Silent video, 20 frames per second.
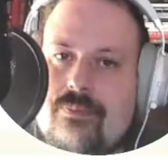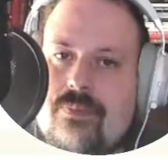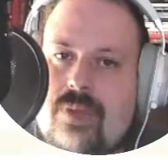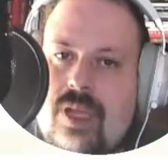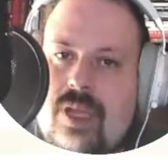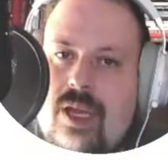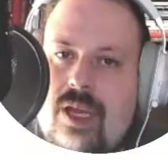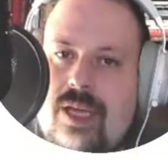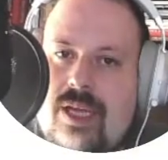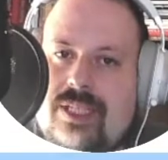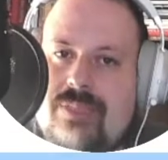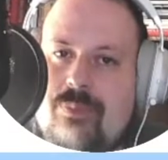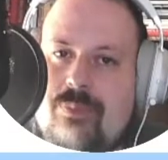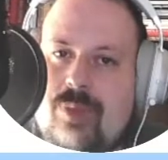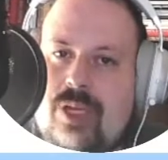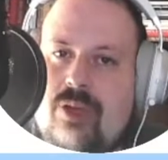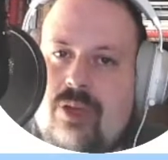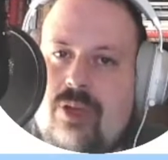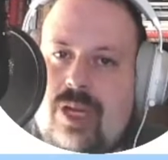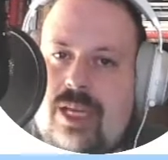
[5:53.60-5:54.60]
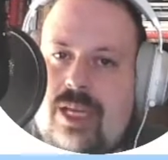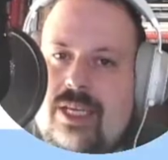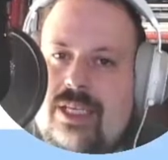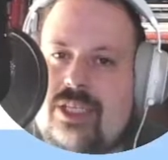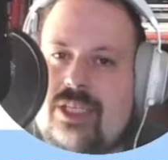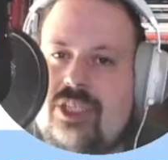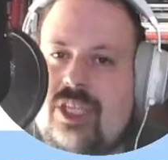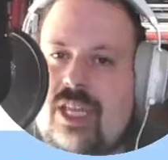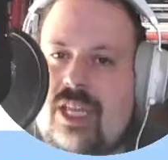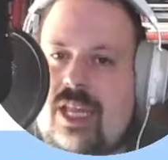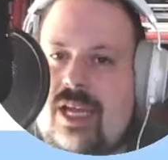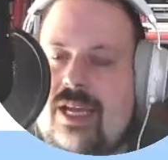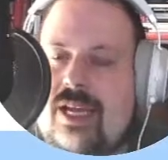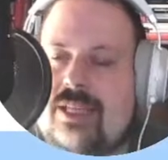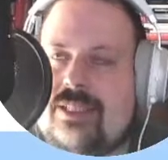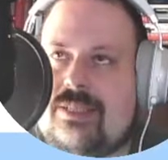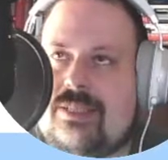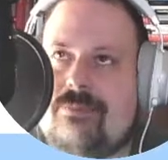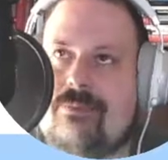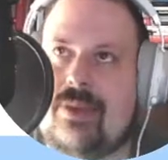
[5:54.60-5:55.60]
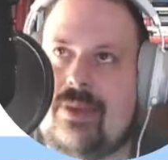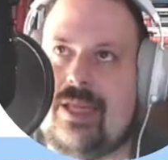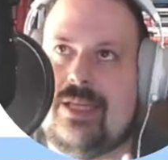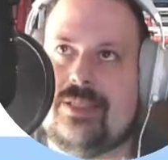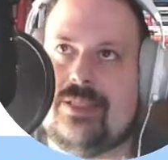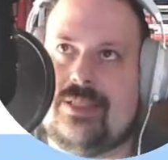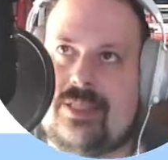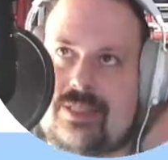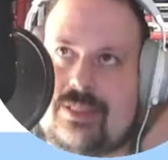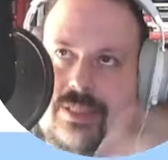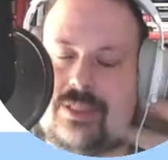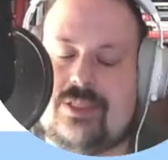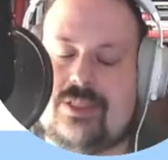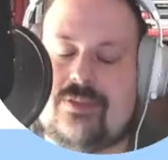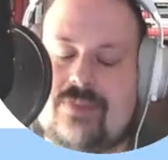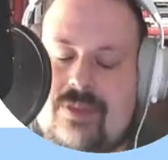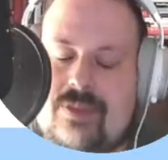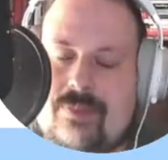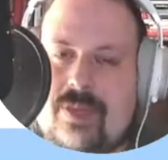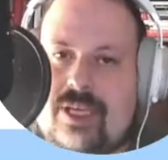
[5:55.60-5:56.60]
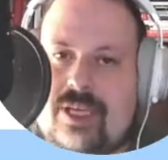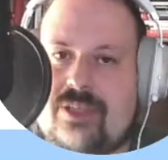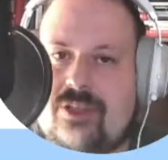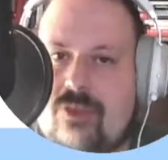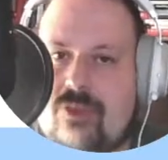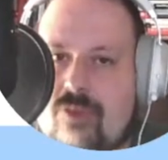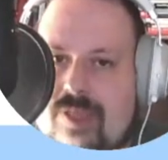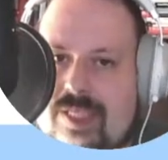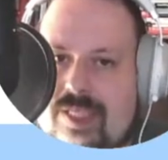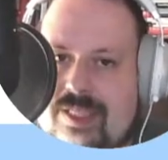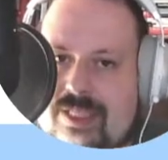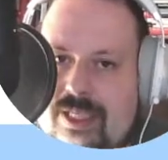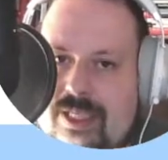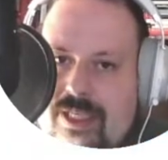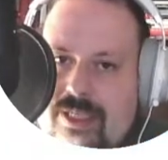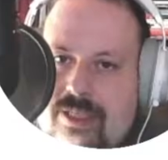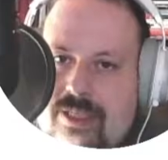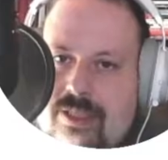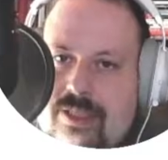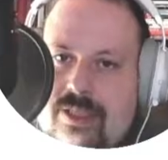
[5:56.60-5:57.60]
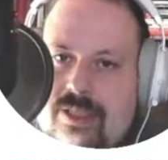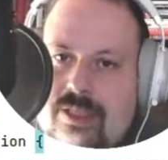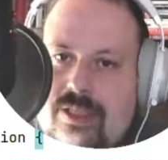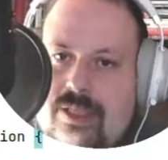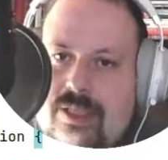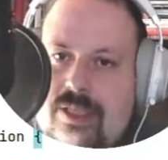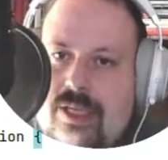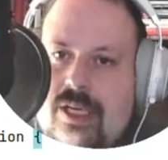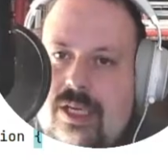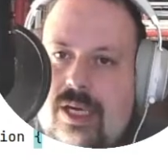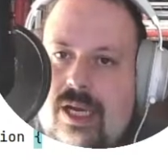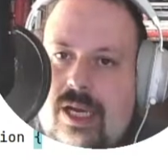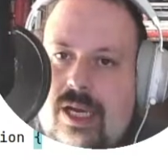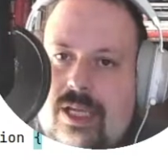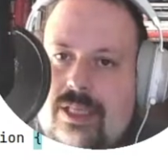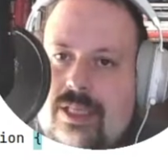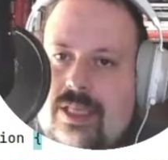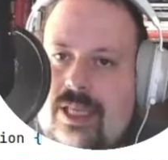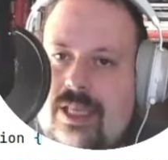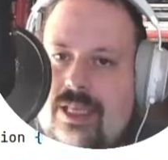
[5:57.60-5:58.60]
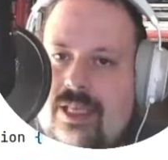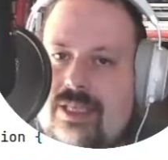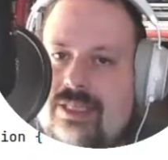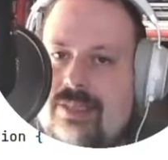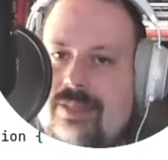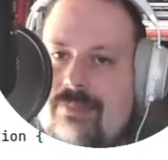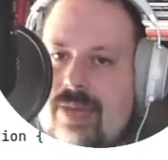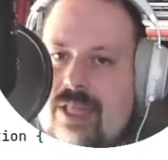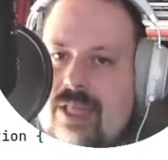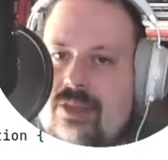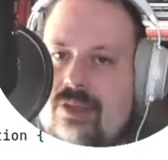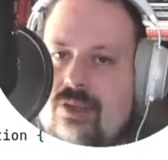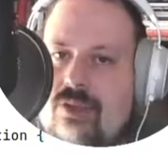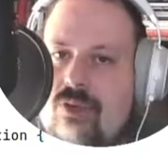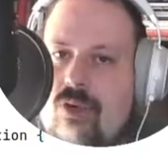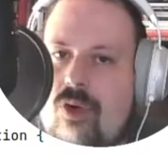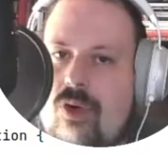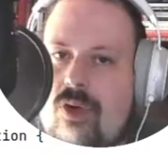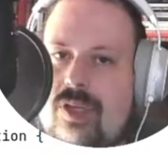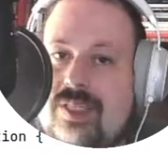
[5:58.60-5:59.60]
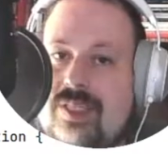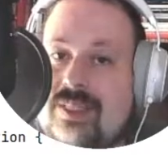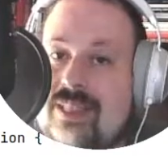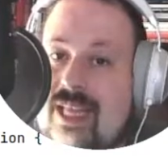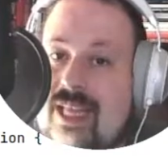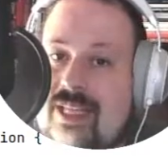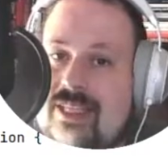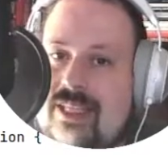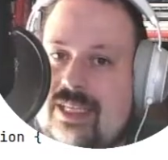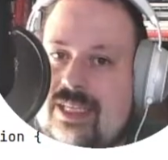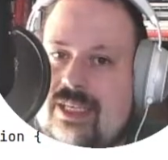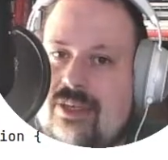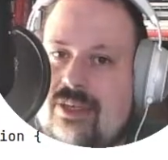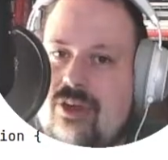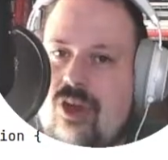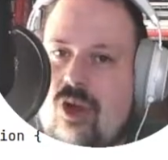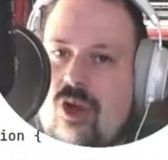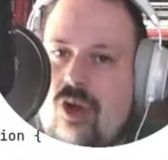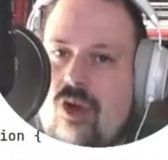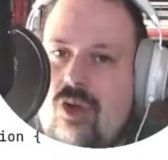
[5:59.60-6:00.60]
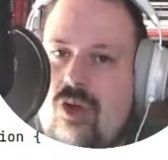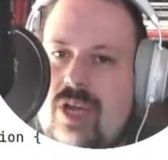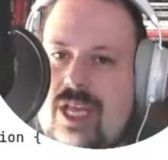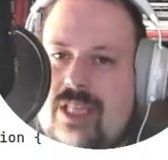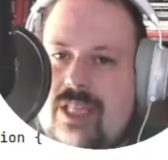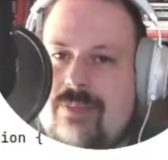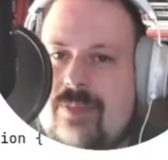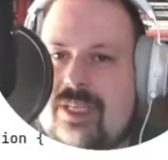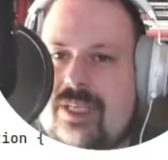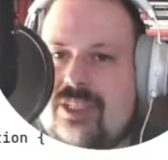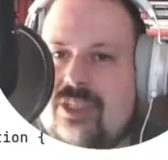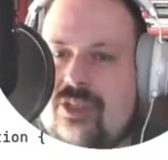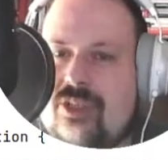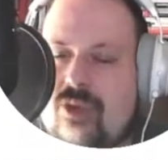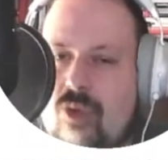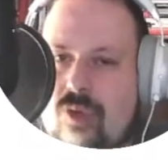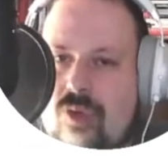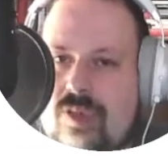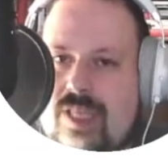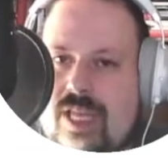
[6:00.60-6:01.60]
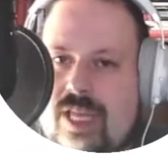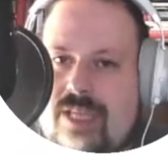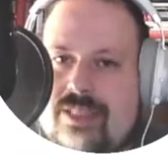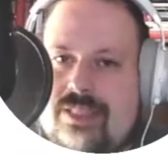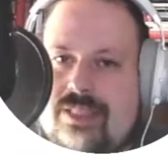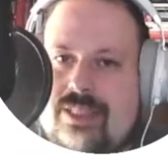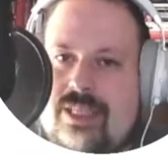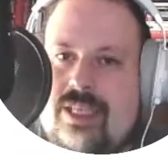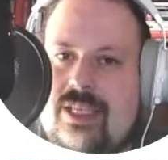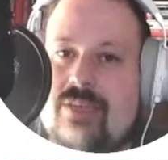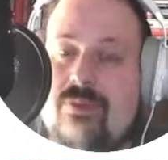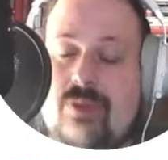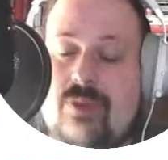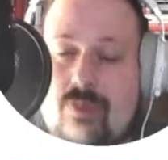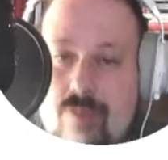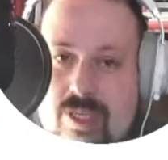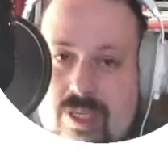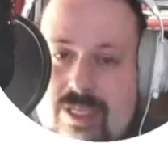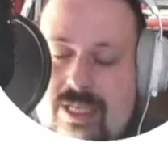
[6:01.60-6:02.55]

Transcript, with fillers: uh, Spring gonna initialize and play as the instance of the application context here. Uh, and then there's a method called static called get application context, and we want